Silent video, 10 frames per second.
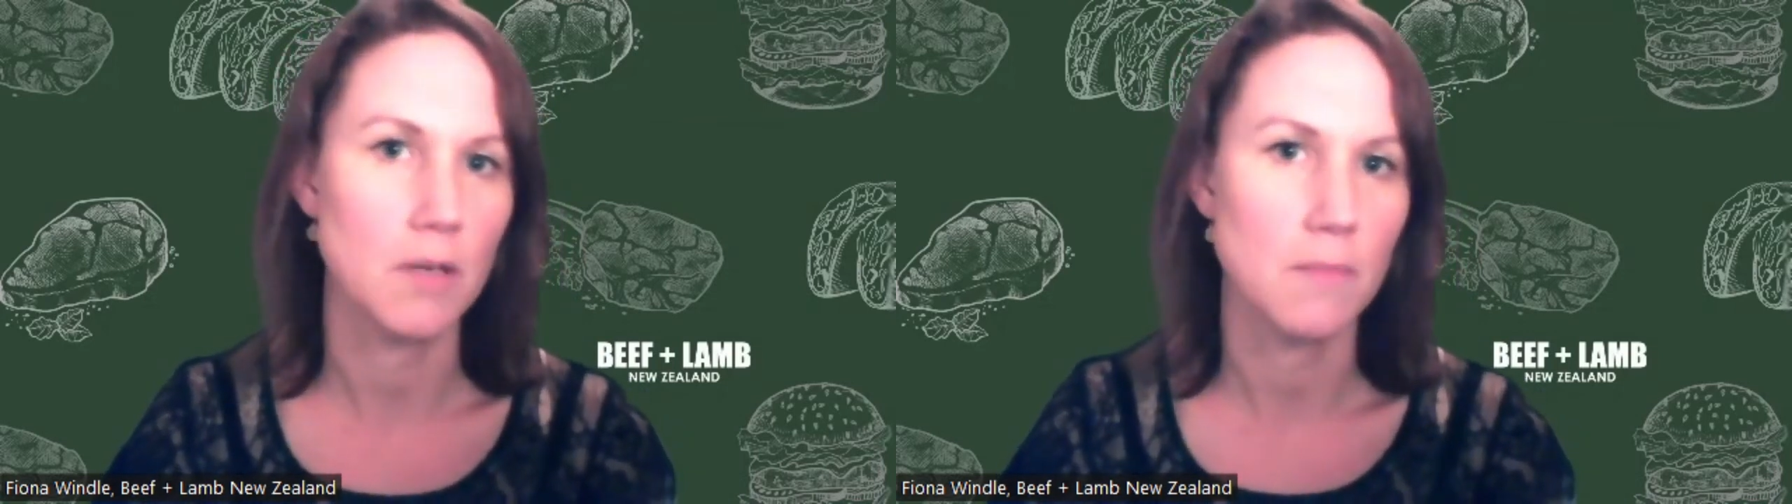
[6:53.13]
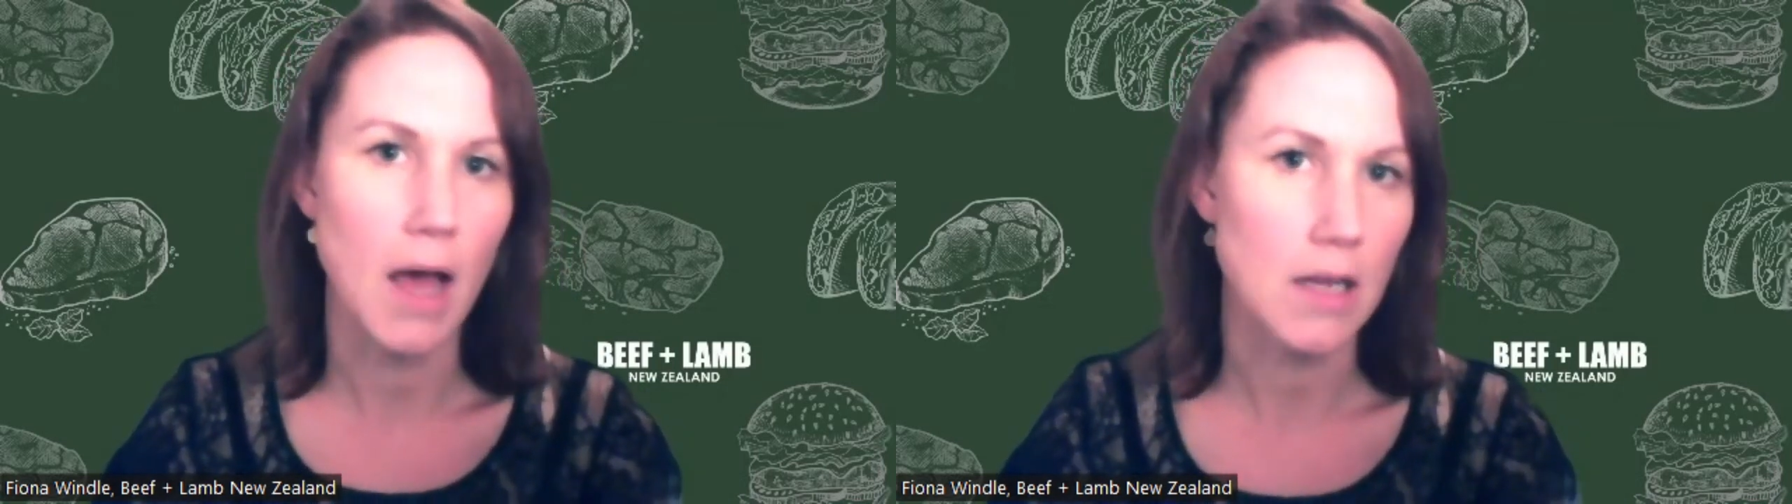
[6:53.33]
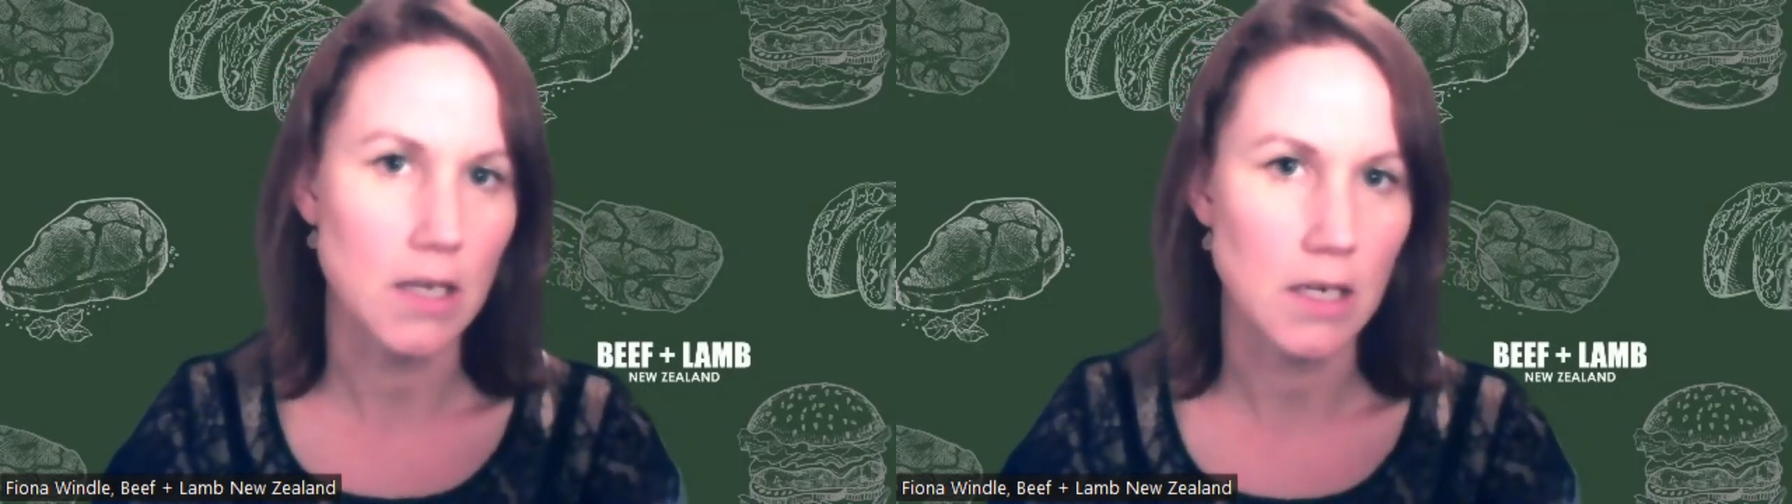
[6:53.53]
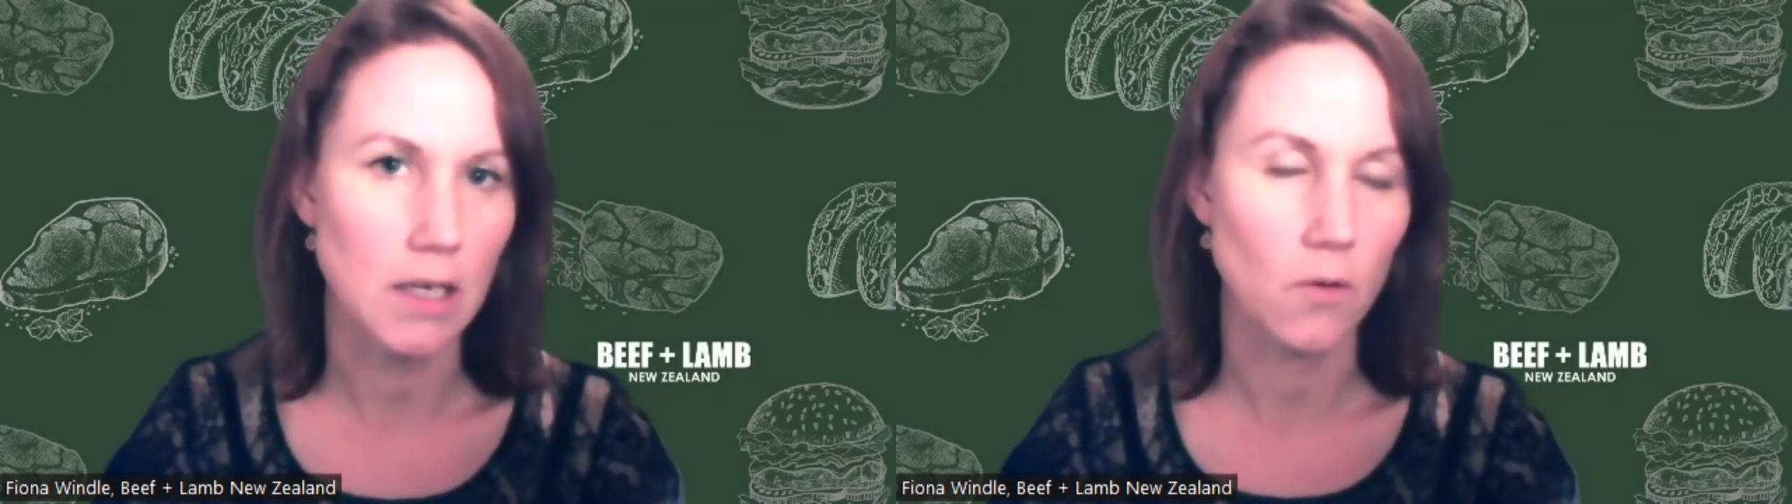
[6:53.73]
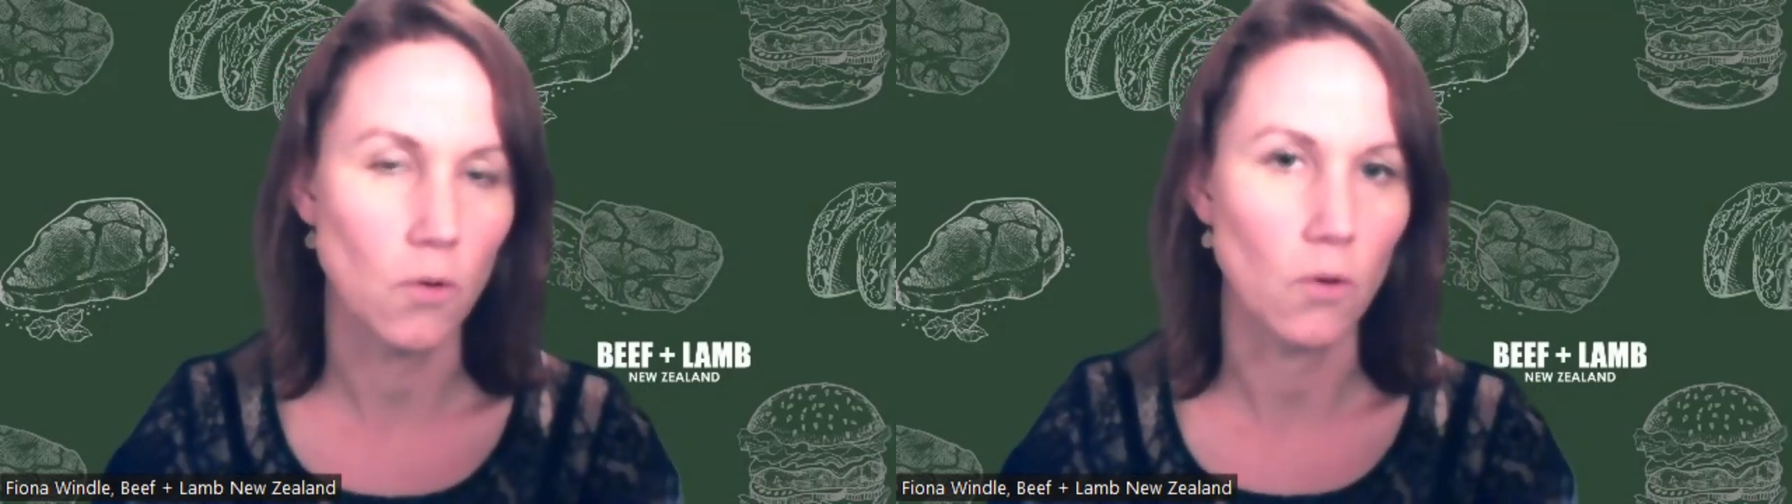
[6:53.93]
in
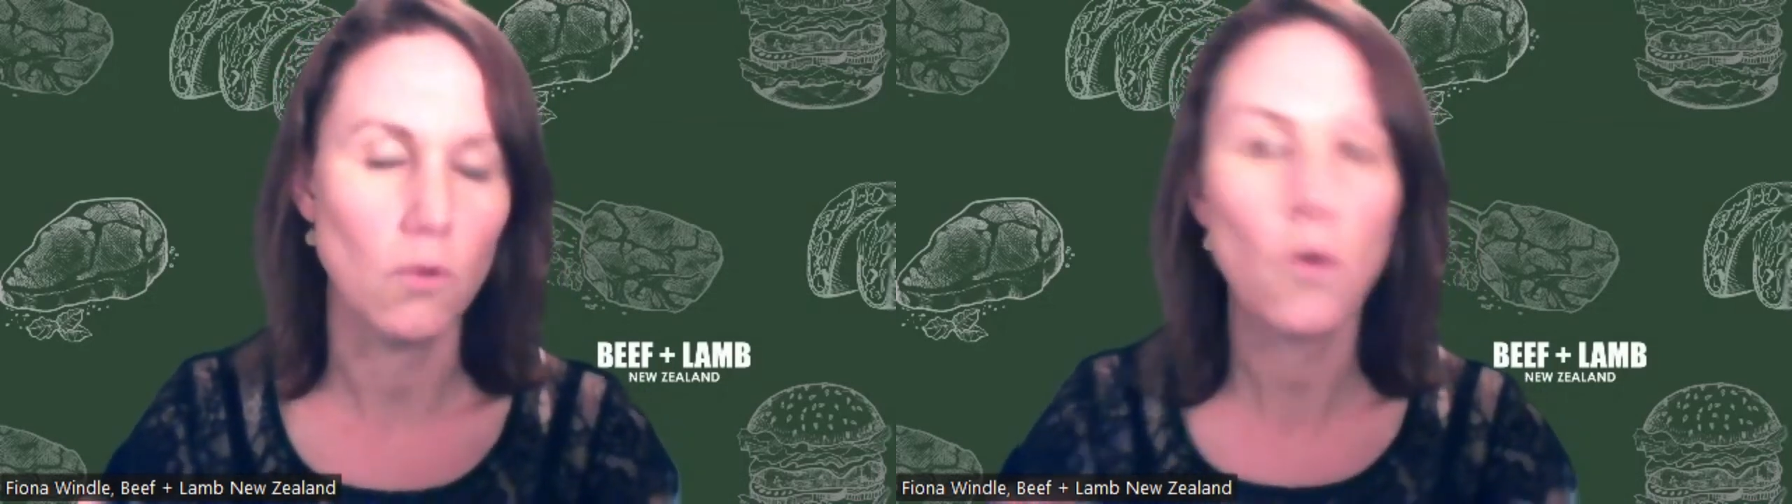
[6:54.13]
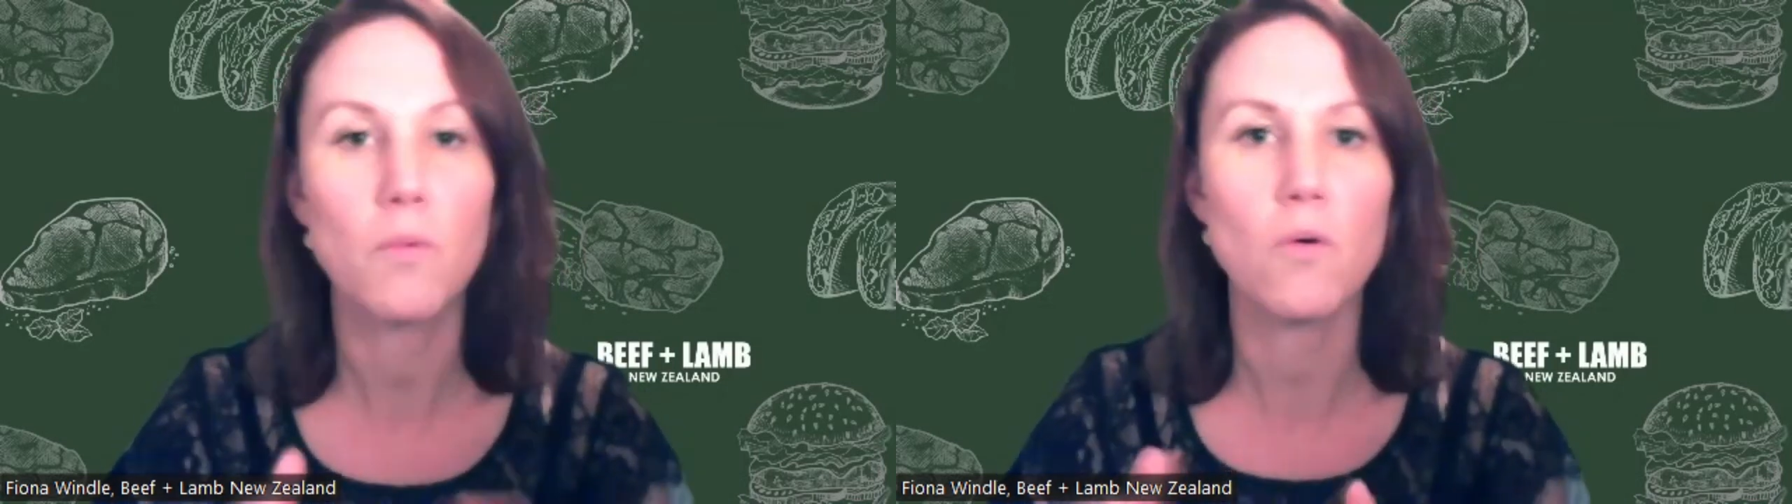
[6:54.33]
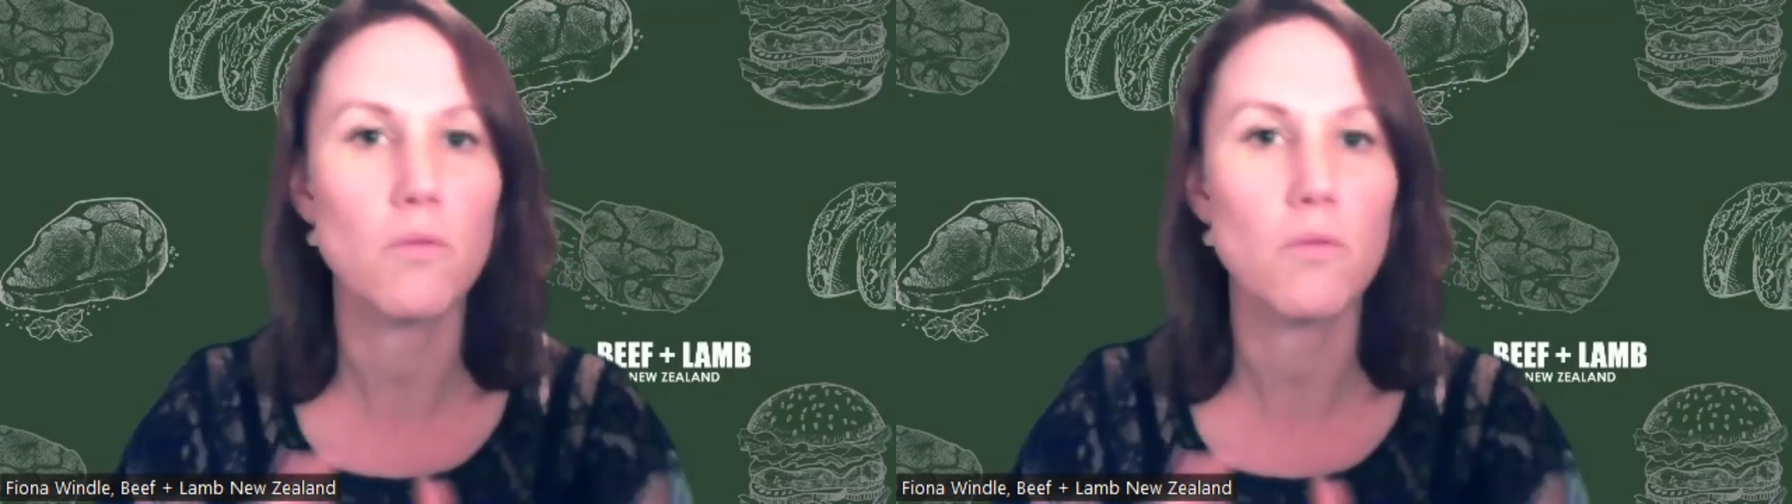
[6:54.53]
marketing or